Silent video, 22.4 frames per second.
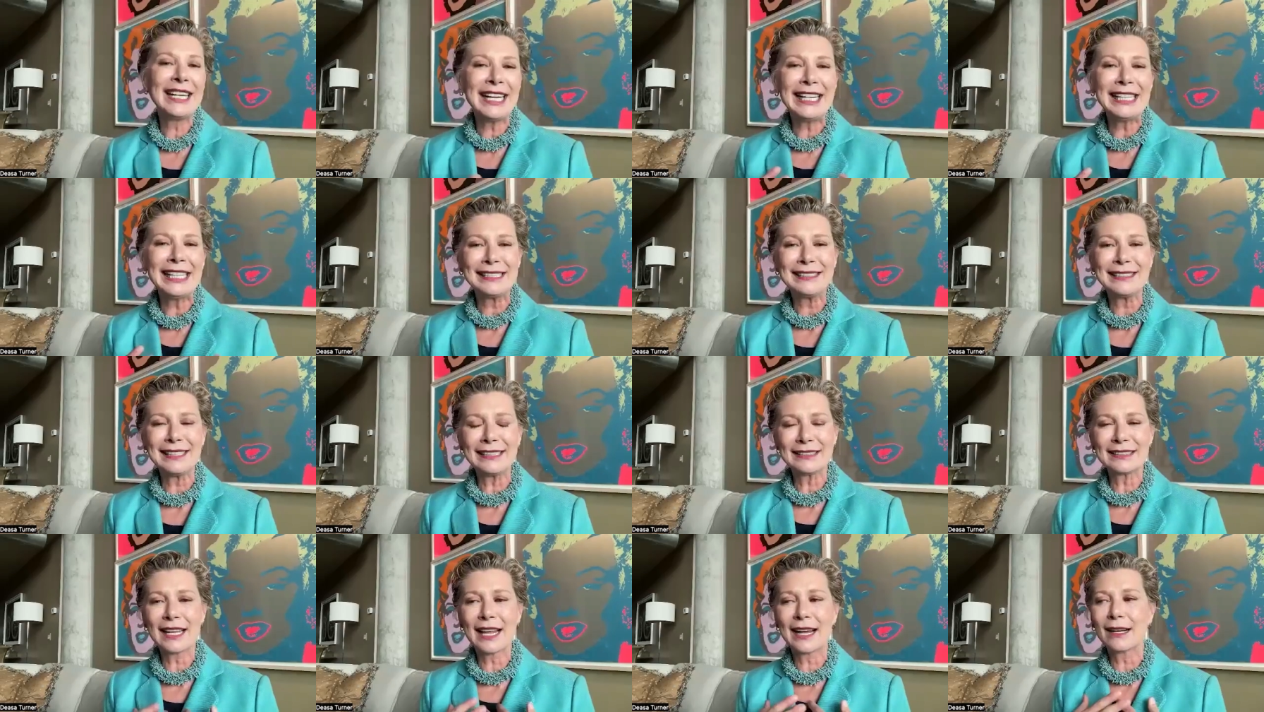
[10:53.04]
is.
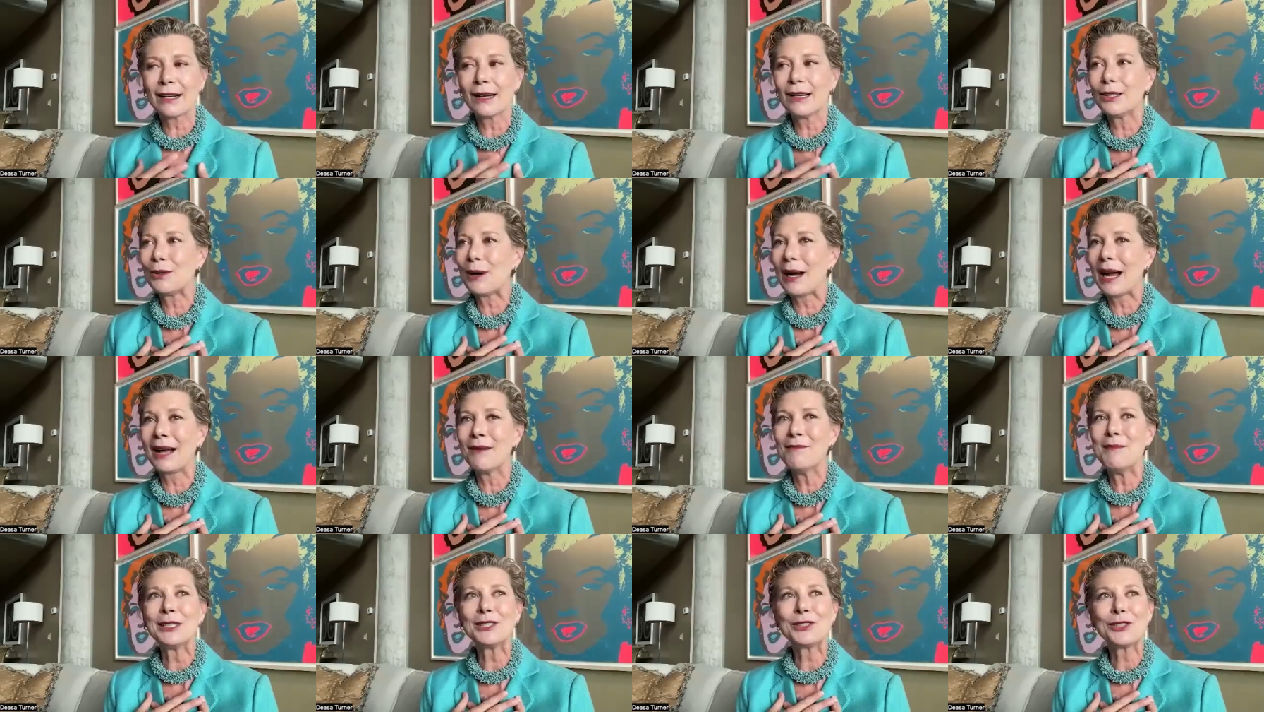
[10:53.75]
It's like, oh, I
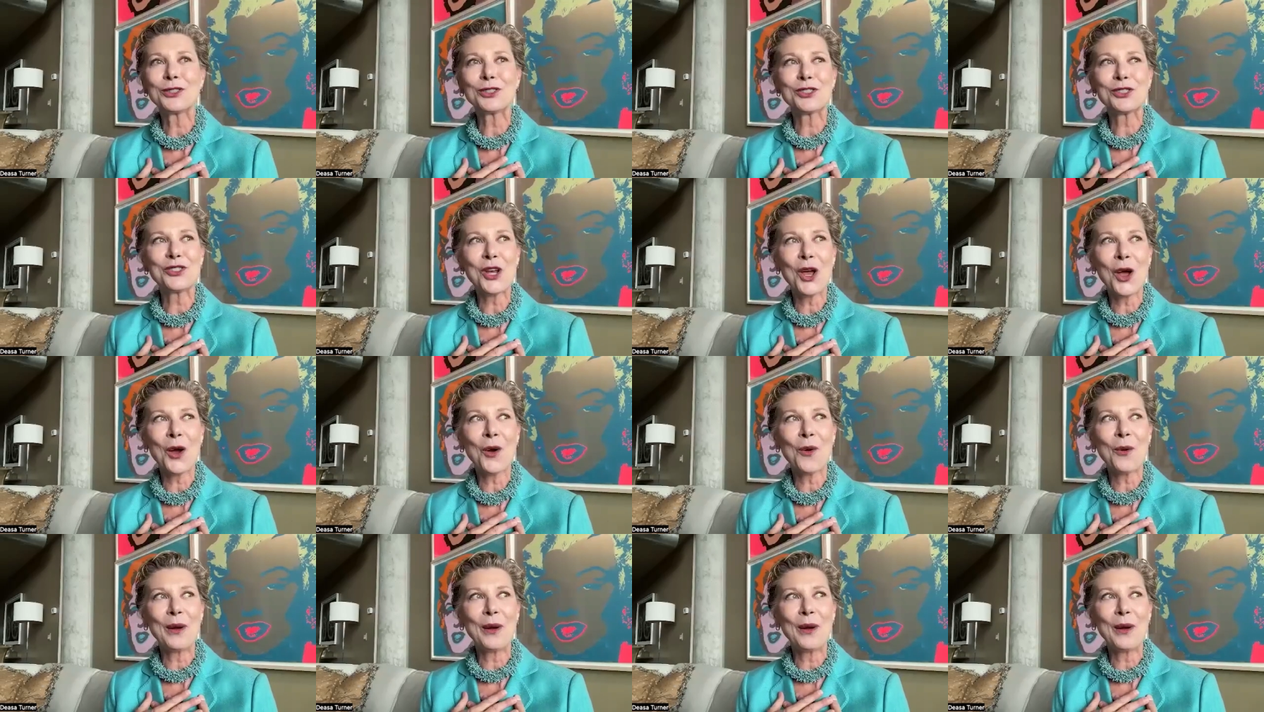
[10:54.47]
miss her so.